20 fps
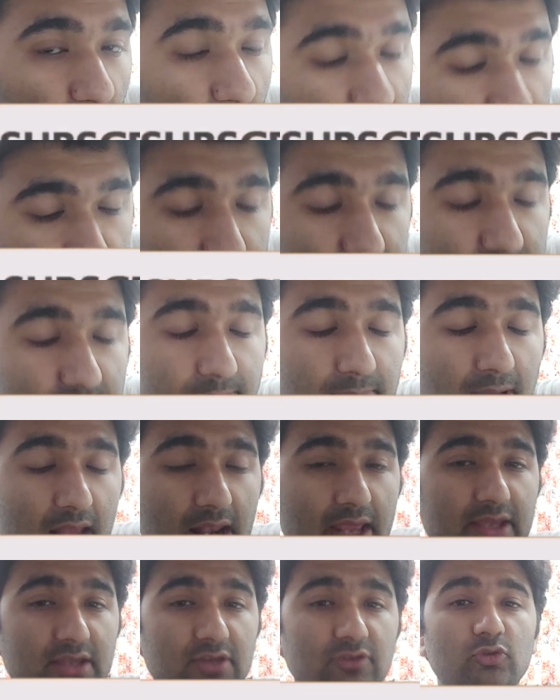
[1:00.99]
Also hit the bell
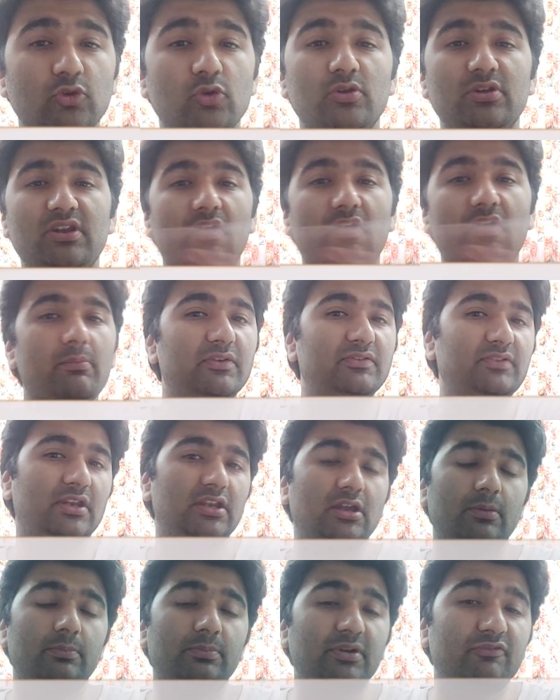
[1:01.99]
icon so you never miss
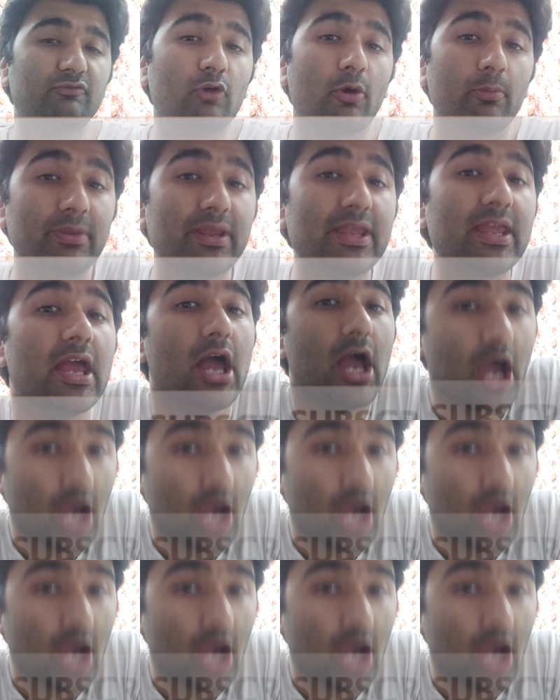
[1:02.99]
any update from me.